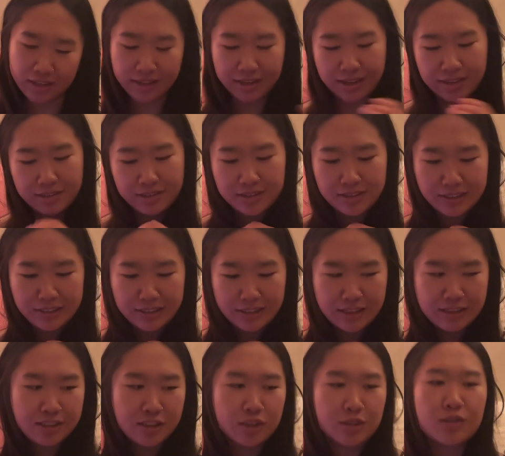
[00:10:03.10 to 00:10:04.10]
and
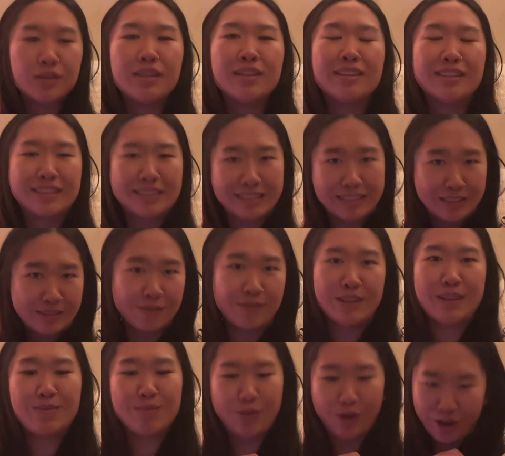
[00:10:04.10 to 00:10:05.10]
enjoying the
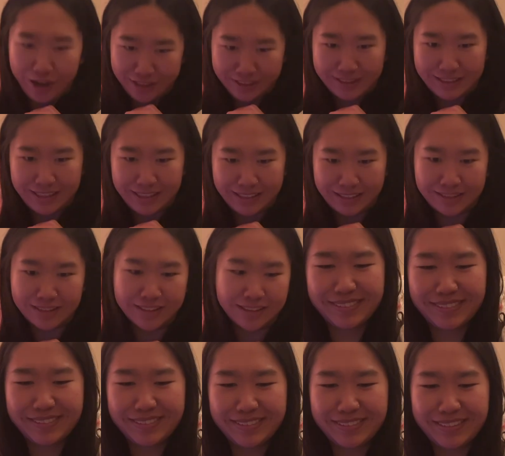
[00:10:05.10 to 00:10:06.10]
sniffing process.
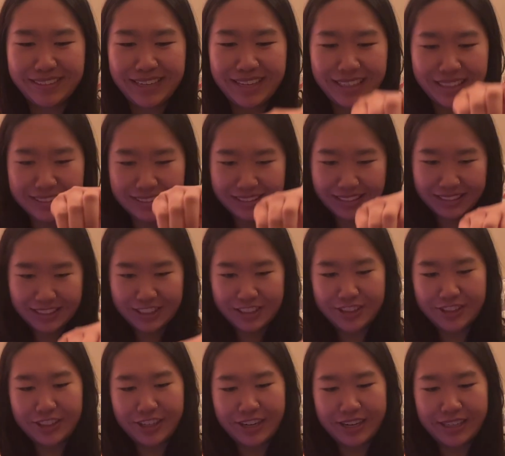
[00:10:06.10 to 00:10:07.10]
Next, let's
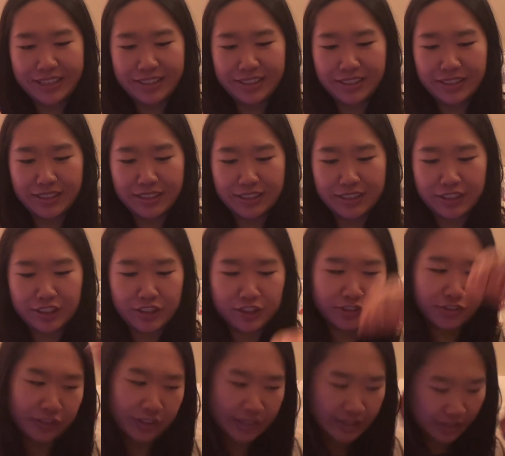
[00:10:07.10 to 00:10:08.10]
try
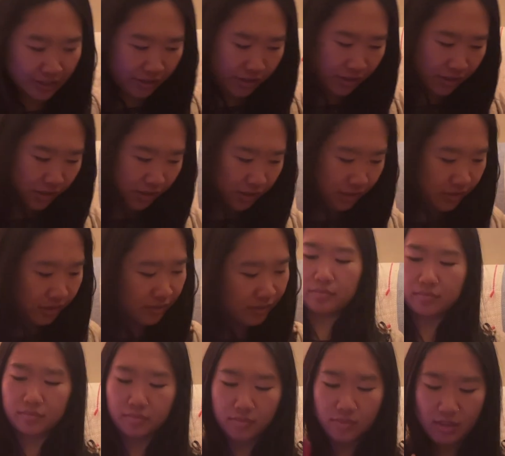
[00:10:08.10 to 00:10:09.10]
geraniol.
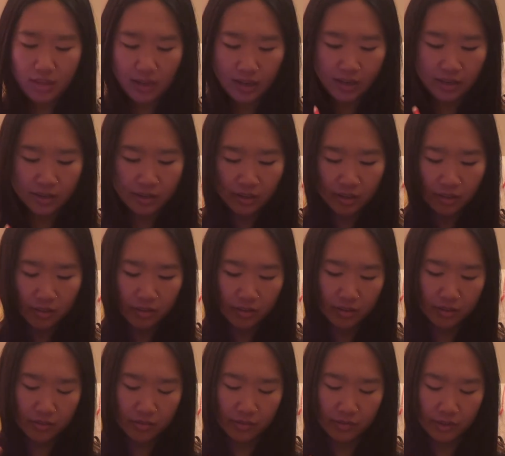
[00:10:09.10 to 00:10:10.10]

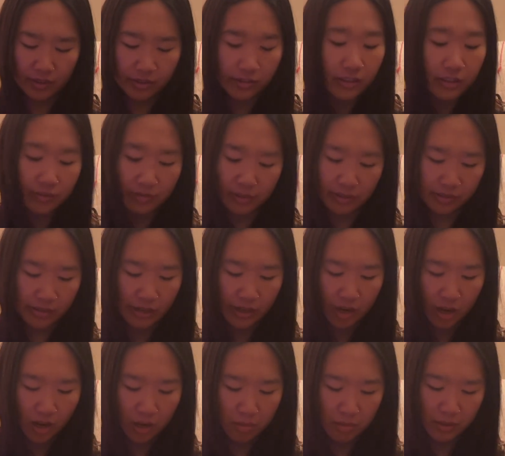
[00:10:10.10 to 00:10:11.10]
Another very, very
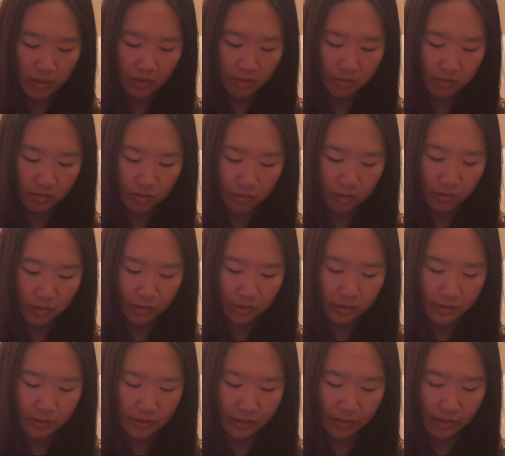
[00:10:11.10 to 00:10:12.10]
common floral
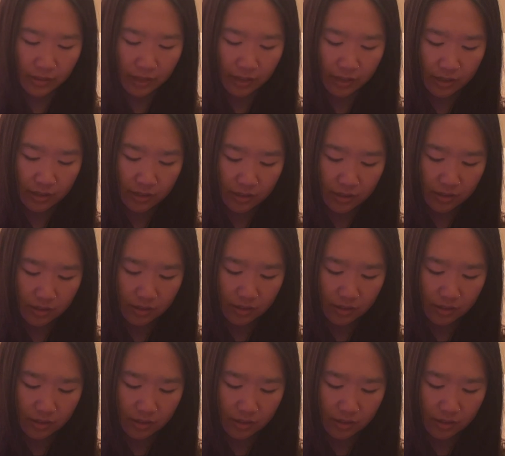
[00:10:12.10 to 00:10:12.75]
synthetic,